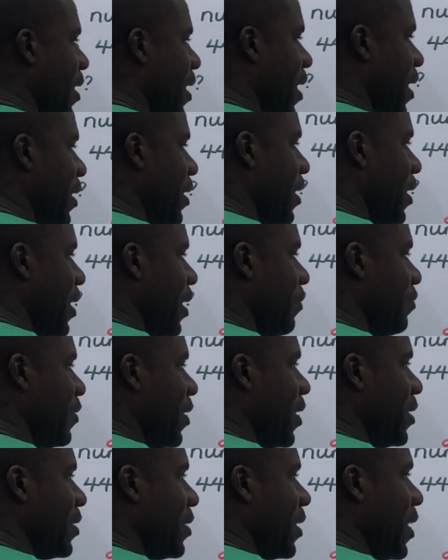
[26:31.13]
at the left
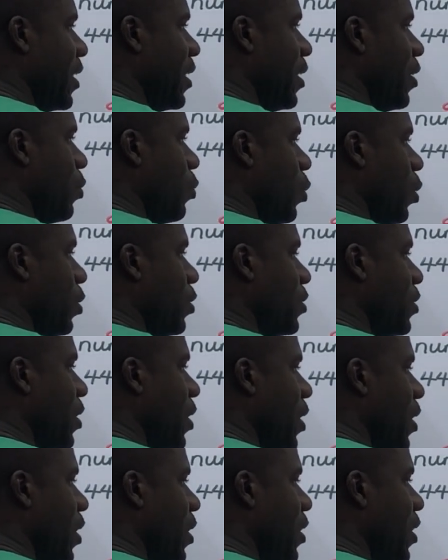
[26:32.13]
hand side equals,
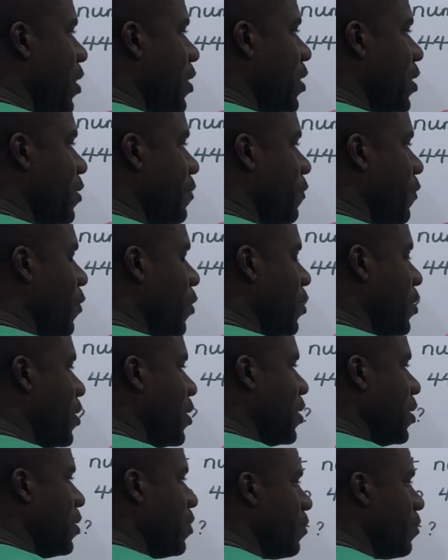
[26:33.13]
this is 40.